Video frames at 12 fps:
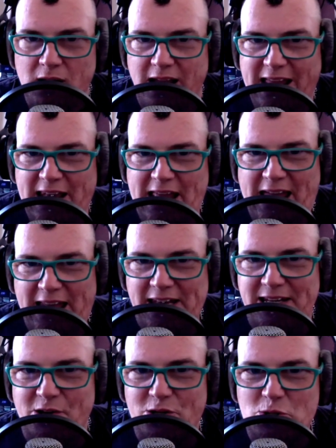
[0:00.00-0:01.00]
and end
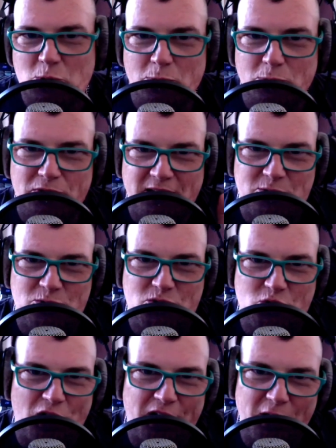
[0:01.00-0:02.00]
in October than to
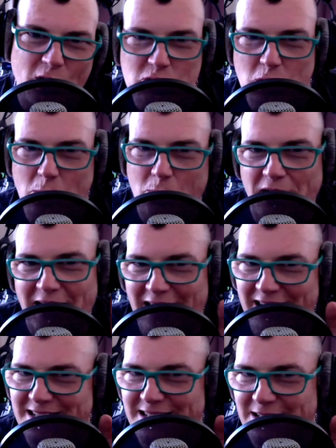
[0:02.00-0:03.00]
start in October and
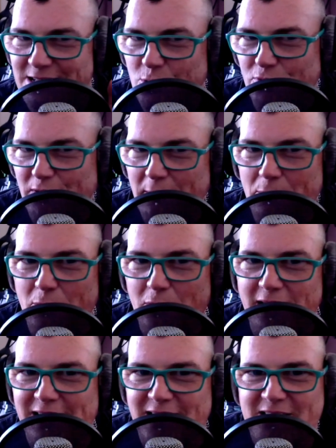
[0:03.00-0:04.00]
end in November
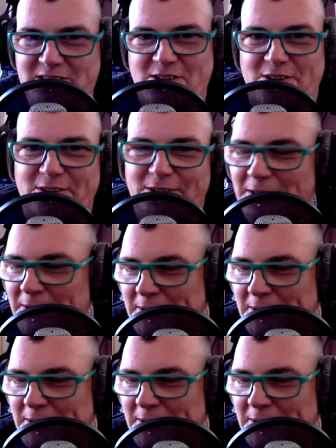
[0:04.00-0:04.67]
like last yeah. year.